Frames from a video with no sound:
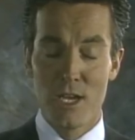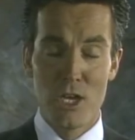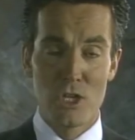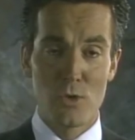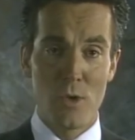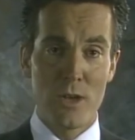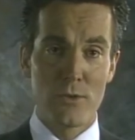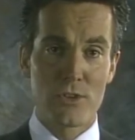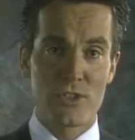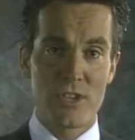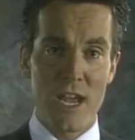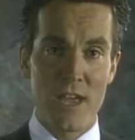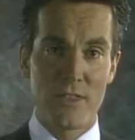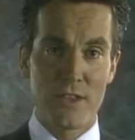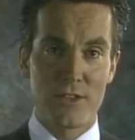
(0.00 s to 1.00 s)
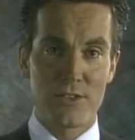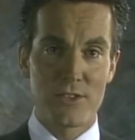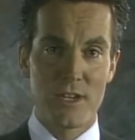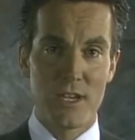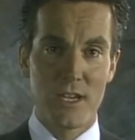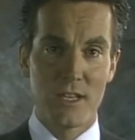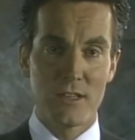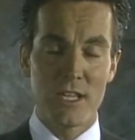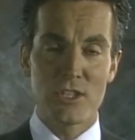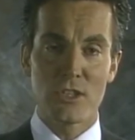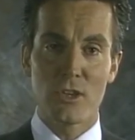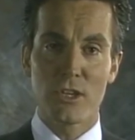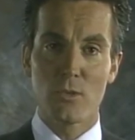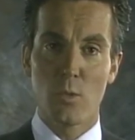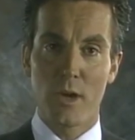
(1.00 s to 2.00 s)
To understand this, let's
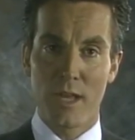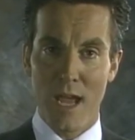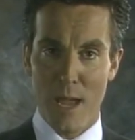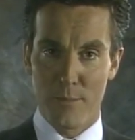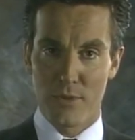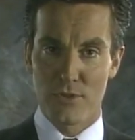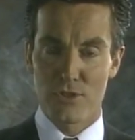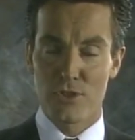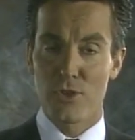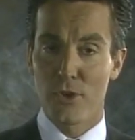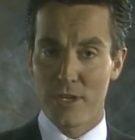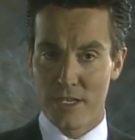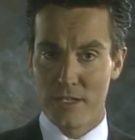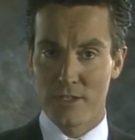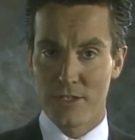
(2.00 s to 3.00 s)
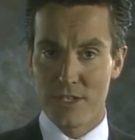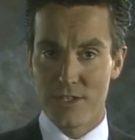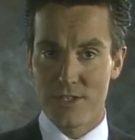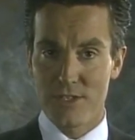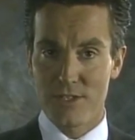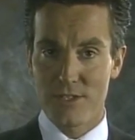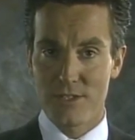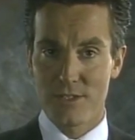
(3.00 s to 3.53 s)
look at what happens during illness.